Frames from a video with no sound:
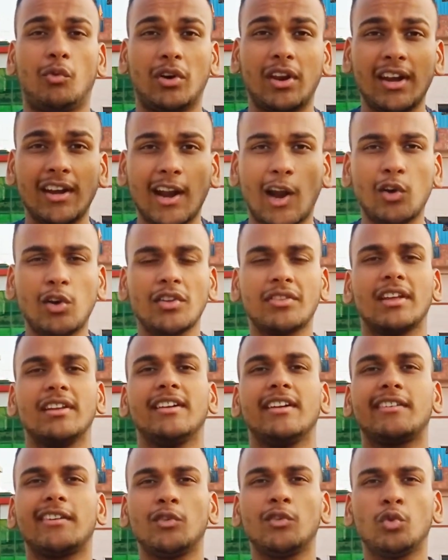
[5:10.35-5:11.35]
For any doubt or
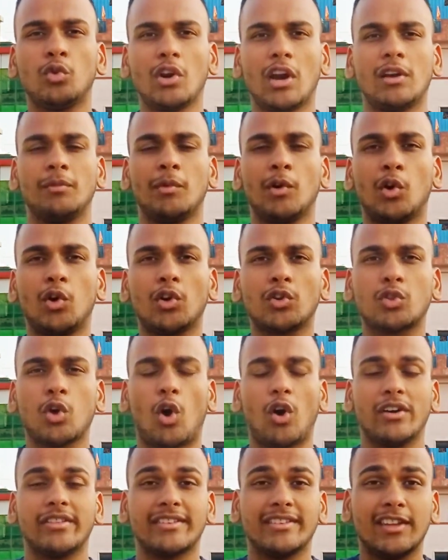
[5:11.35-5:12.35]
suggestion, do let me know your
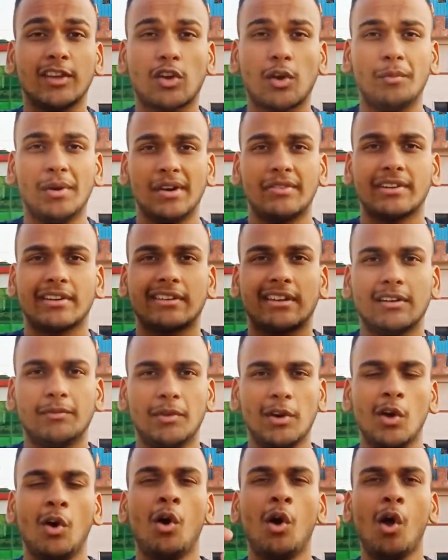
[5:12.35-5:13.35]
thoughts in the comment
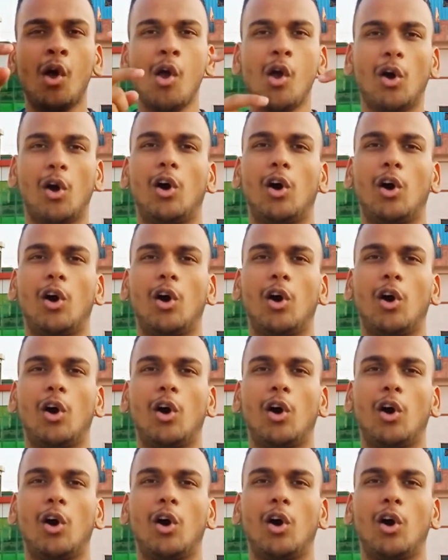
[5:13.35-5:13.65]
section below.